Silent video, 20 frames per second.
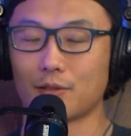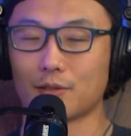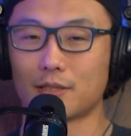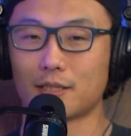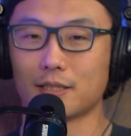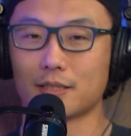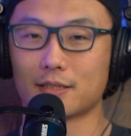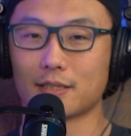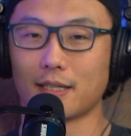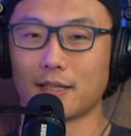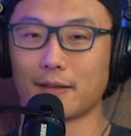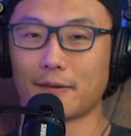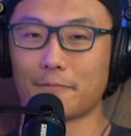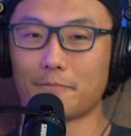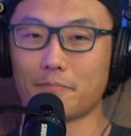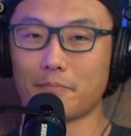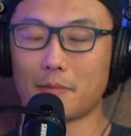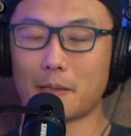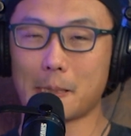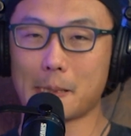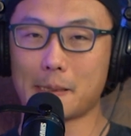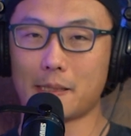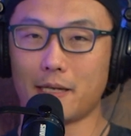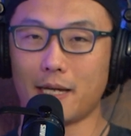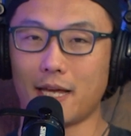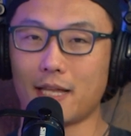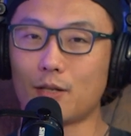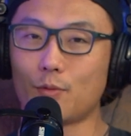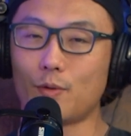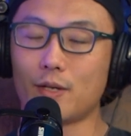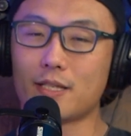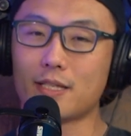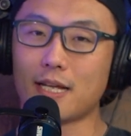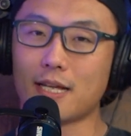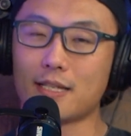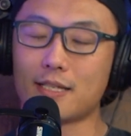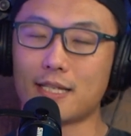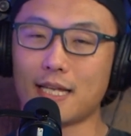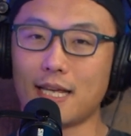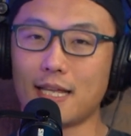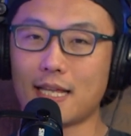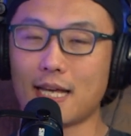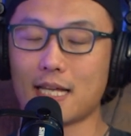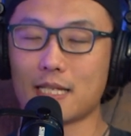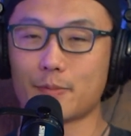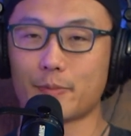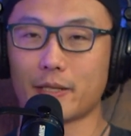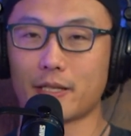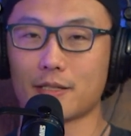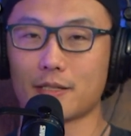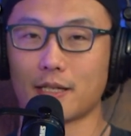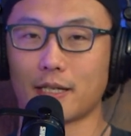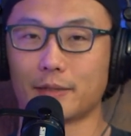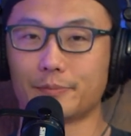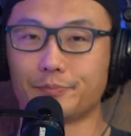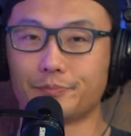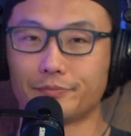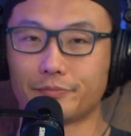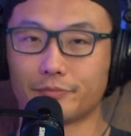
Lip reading: because like, and the reason I say that is because like